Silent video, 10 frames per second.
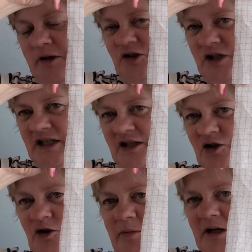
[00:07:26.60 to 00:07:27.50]
of trees at the
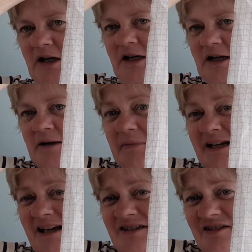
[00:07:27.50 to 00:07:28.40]
top. But
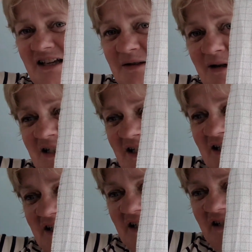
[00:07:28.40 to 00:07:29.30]
yeah, so that's what I did.
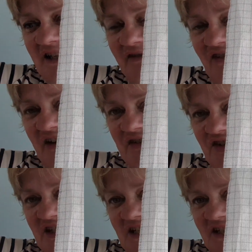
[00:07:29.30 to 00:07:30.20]
I did like
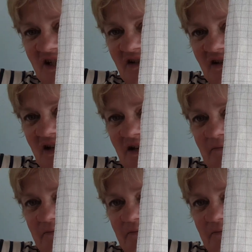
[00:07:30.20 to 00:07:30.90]
500 stitches on that.